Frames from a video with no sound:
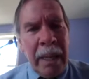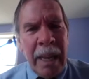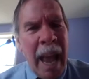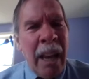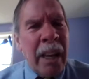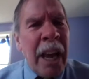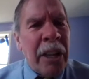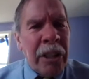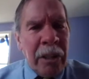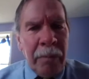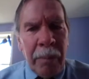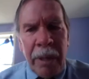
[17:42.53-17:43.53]
the
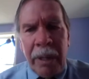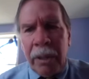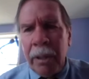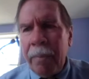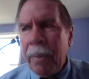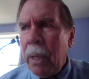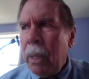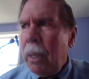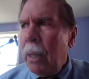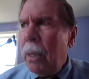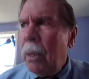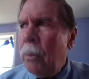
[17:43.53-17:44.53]
allegation of breach,
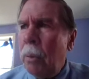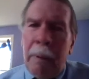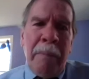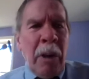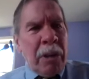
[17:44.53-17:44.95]
will